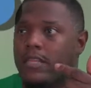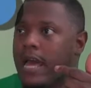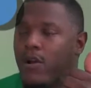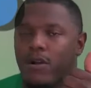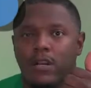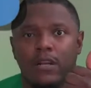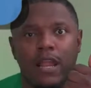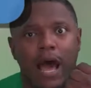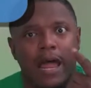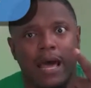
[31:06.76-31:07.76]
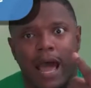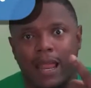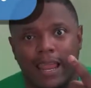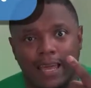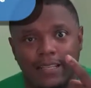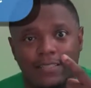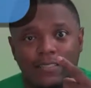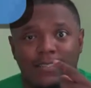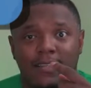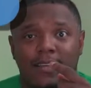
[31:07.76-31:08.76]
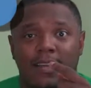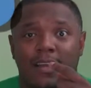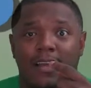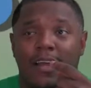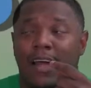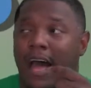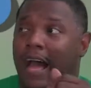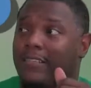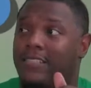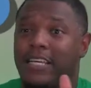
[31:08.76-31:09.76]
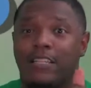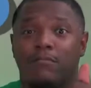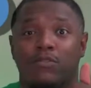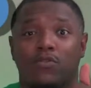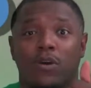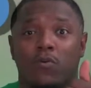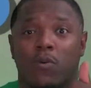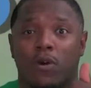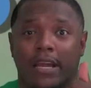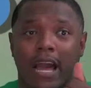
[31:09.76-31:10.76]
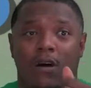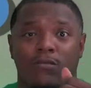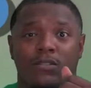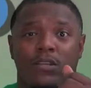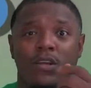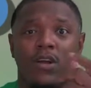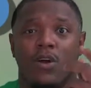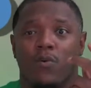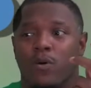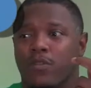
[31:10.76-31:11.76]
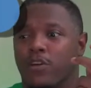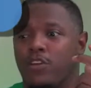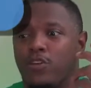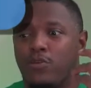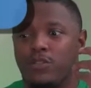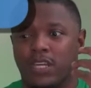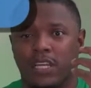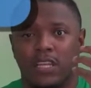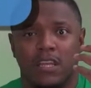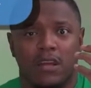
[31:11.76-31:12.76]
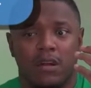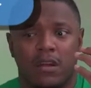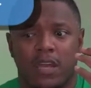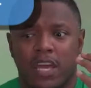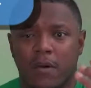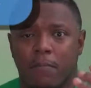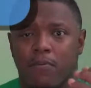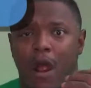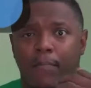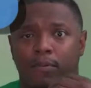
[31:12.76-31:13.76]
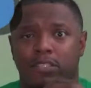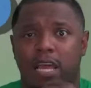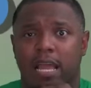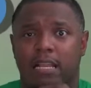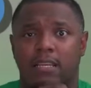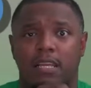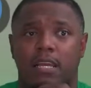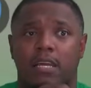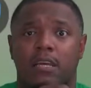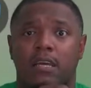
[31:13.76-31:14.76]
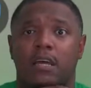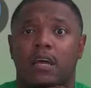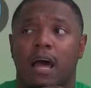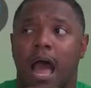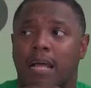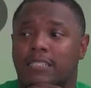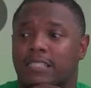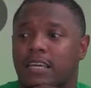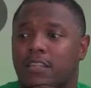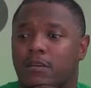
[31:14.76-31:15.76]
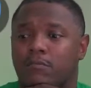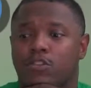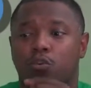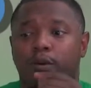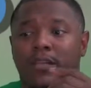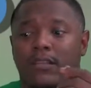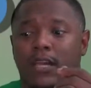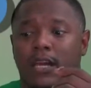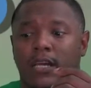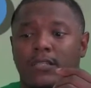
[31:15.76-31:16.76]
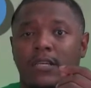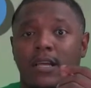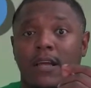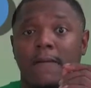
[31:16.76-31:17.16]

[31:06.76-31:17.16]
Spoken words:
that are not highlights. I see them doing workouts where they're using improper technique. I see them doing things